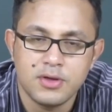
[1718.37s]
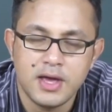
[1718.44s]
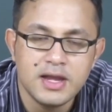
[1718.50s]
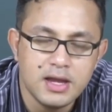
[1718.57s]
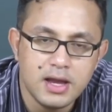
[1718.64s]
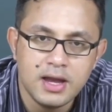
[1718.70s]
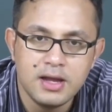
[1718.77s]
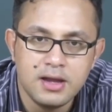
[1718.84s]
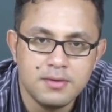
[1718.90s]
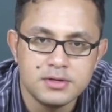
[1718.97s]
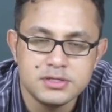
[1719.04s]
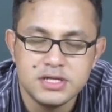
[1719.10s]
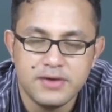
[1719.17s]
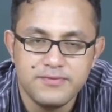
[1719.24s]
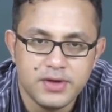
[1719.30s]
So any,
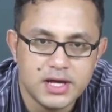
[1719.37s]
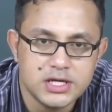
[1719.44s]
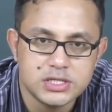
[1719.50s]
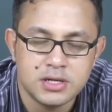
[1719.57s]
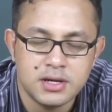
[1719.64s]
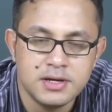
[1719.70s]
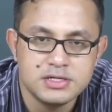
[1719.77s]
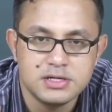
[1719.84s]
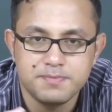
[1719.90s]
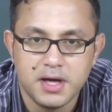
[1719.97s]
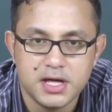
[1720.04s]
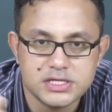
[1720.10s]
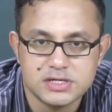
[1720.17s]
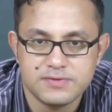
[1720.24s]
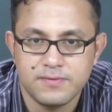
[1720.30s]
any deviation, any
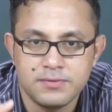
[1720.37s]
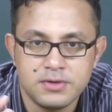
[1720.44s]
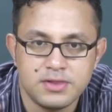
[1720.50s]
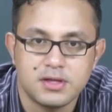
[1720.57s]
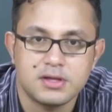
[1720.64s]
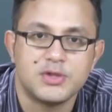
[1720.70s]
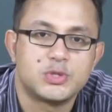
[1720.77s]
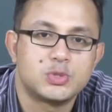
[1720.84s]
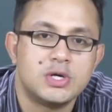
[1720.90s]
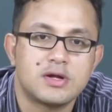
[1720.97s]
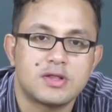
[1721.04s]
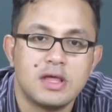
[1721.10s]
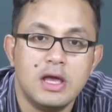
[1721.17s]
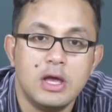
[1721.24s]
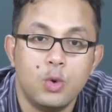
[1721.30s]
departure from this
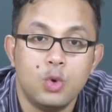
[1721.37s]
constructs